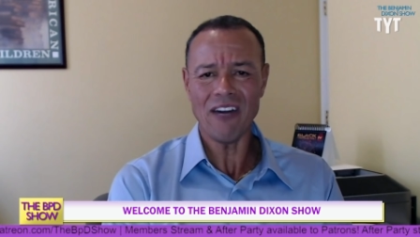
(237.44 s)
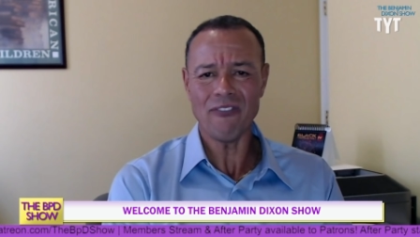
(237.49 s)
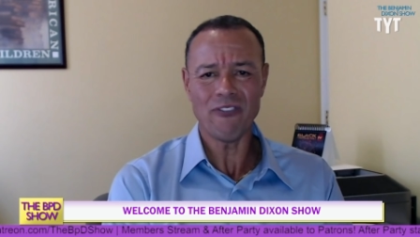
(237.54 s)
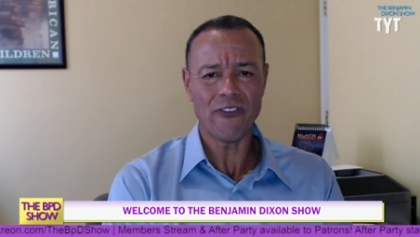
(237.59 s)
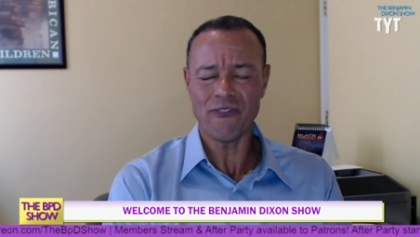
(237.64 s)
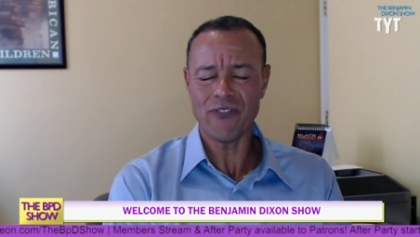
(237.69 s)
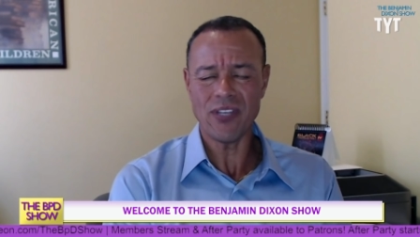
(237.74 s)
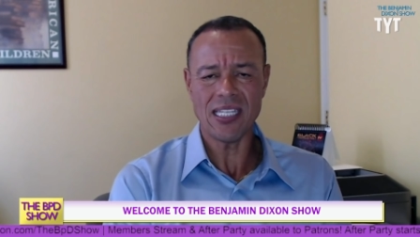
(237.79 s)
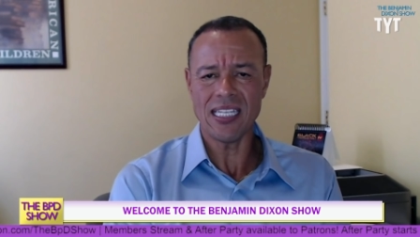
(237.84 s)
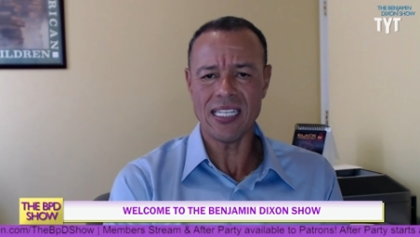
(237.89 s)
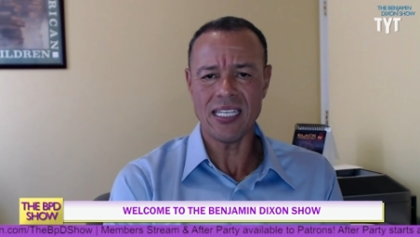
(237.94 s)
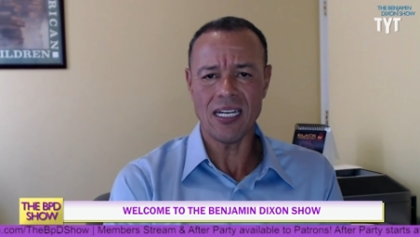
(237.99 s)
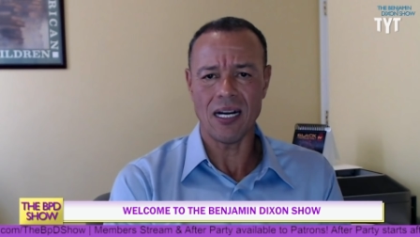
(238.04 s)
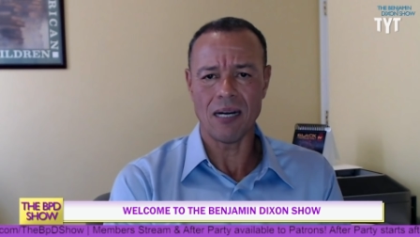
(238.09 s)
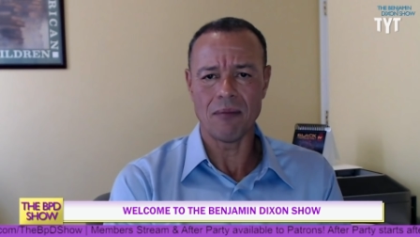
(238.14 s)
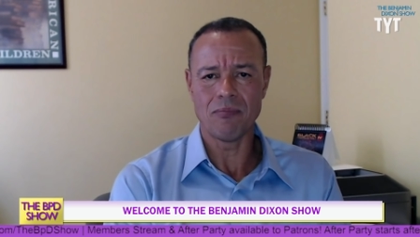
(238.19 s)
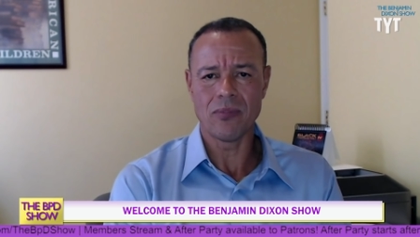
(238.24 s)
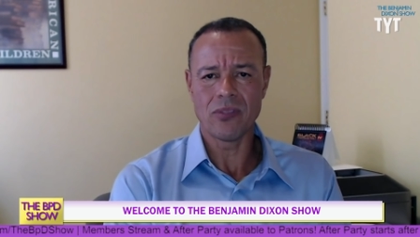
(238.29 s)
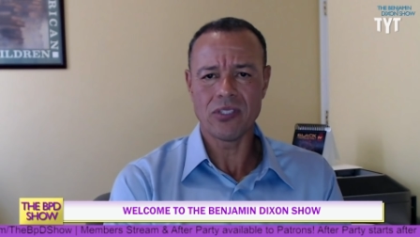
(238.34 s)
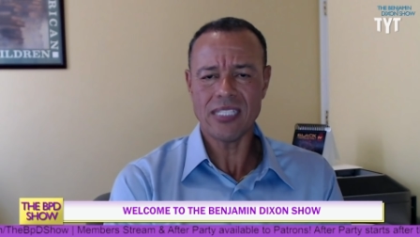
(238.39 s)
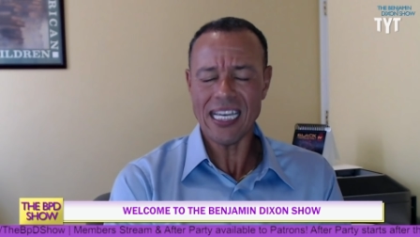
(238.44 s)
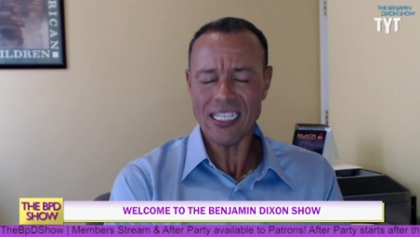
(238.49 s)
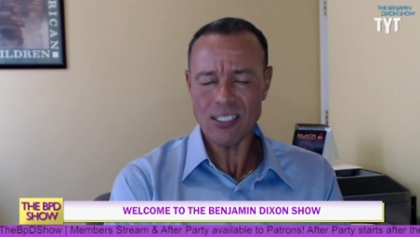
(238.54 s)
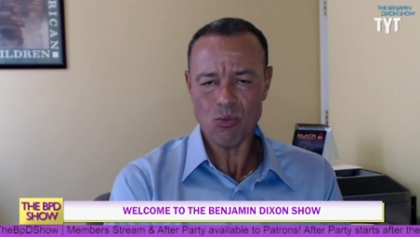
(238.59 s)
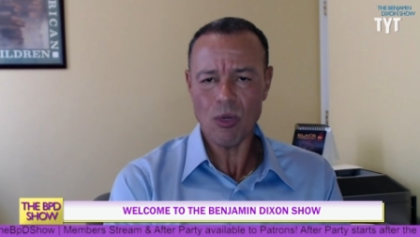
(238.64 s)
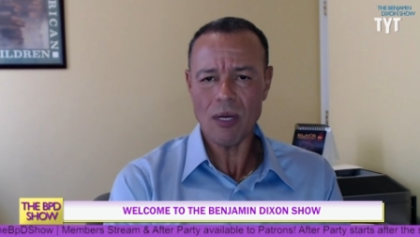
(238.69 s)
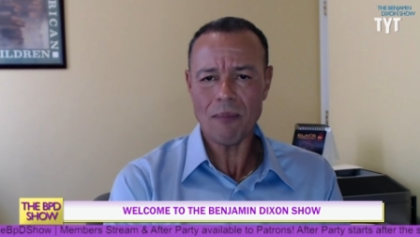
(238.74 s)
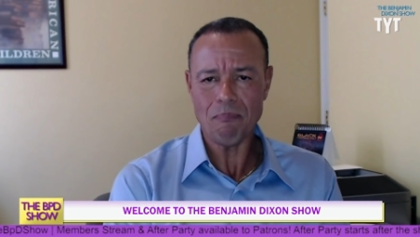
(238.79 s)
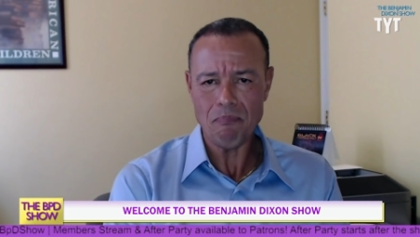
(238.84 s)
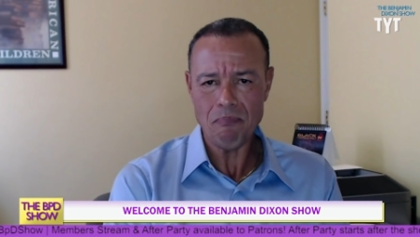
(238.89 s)
ever fill it up.
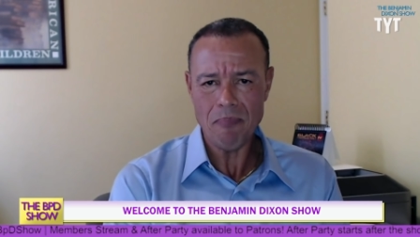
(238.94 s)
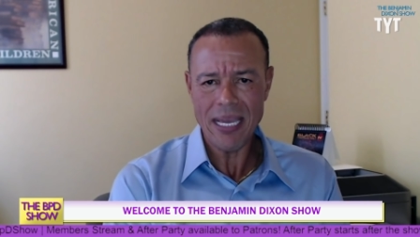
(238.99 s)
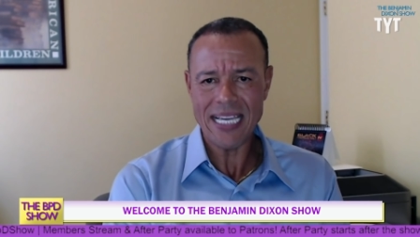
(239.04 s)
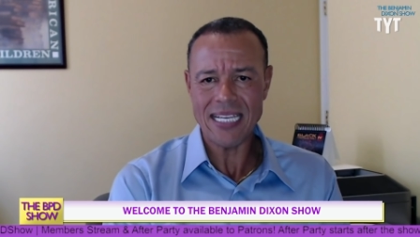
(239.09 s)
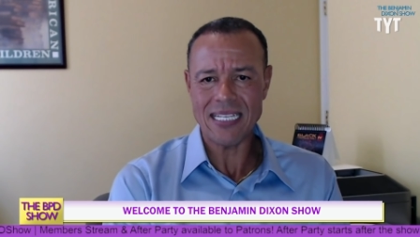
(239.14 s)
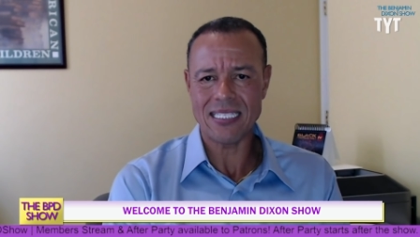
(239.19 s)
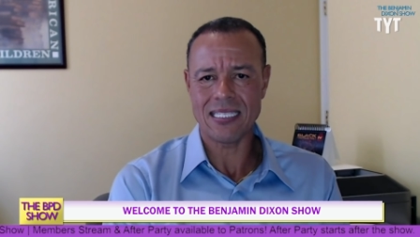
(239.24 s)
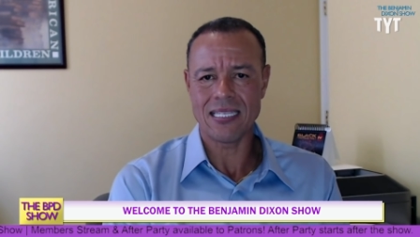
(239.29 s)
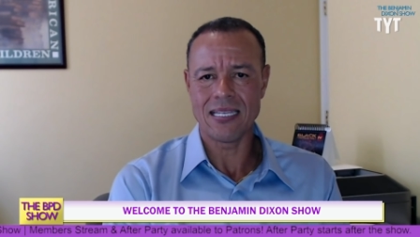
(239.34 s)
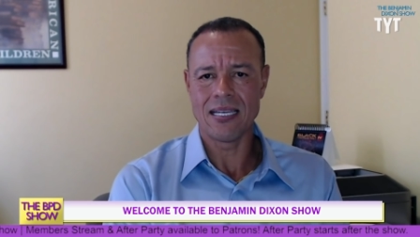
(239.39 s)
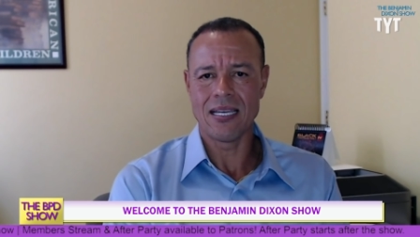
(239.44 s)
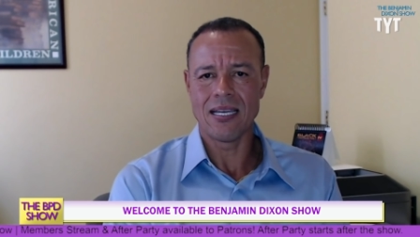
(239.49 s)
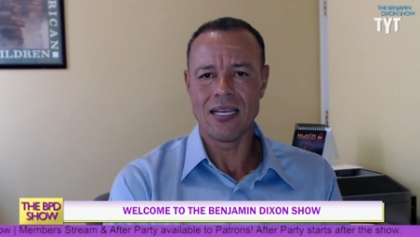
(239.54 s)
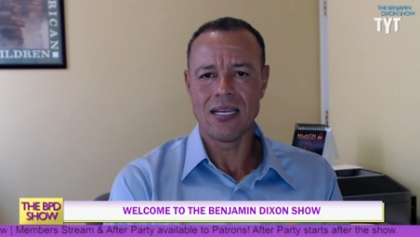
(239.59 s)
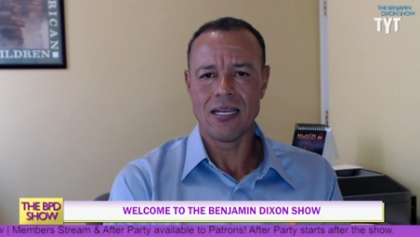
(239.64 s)
That's what makes